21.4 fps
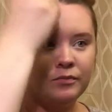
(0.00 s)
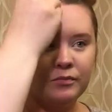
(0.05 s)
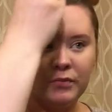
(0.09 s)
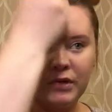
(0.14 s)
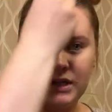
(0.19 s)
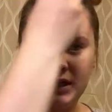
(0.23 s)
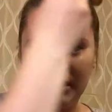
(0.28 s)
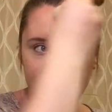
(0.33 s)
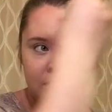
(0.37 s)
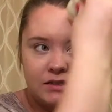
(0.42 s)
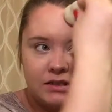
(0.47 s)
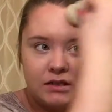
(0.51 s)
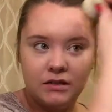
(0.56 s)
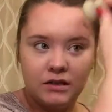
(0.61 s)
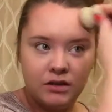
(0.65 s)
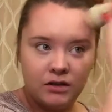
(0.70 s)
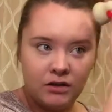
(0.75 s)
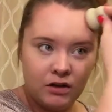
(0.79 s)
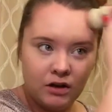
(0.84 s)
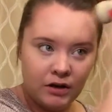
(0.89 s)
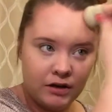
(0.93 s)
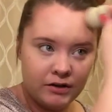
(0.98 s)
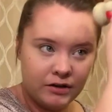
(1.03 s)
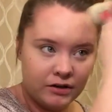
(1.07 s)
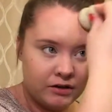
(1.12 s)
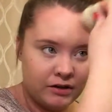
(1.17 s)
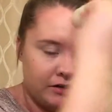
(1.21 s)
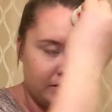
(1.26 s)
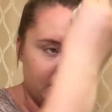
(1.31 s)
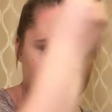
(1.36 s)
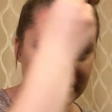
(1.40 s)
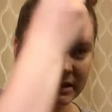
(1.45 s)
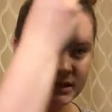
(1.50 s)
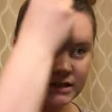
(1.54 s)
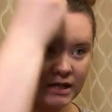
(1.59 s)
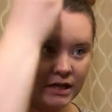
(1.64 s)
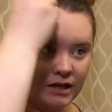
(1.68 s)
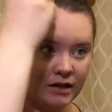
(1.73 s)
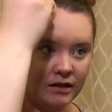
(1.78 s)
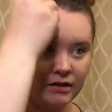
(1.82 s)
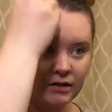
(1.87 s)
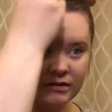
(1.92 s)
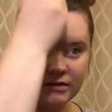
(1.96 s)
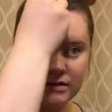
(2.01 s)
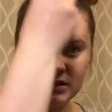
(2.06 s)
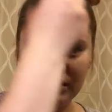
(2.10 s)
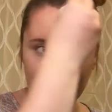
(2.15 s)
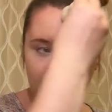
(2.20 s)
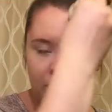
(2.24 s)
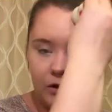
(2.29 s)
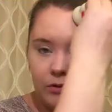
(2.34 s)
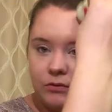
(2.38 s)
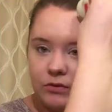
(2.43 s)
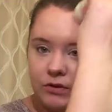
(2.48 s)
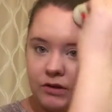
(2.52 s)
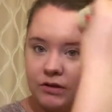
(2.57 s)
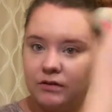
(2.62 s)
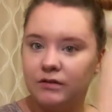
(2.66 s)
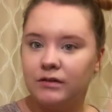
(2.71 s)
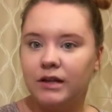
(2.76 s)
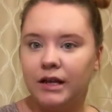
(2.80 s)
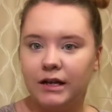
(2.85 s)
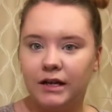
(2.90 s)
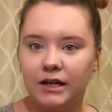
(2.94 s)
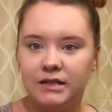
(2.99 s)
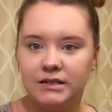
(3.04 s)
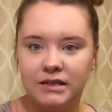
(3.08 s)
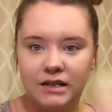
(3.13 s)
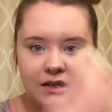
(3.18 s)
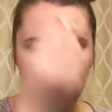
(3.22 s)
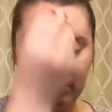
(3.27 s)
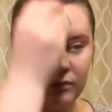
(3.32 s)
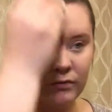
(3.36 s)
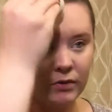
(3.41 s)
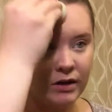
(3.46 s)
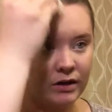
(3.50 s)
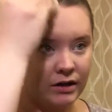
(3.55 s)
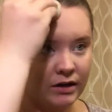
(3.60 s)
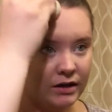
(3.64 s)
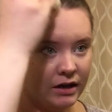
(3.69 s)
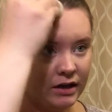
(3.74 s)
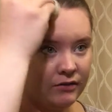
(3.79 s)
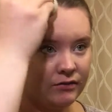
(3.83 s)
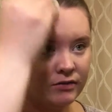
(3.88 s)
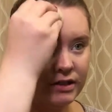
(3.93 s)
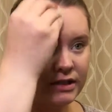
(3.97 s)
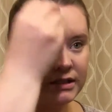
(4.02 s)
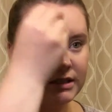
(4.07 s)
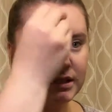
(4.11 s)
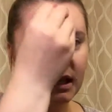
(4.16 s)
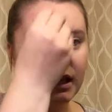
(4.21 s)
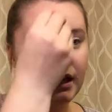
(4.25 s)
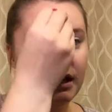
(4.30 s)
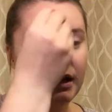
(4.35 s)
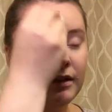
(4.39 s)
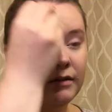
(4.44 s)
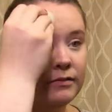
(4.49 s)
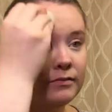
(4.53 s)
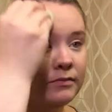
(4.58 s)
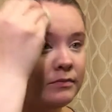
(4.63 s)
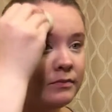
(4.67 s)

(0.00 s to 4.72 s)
But it is a little harder on the skin, so I wouldn't, like I said, wear it every day.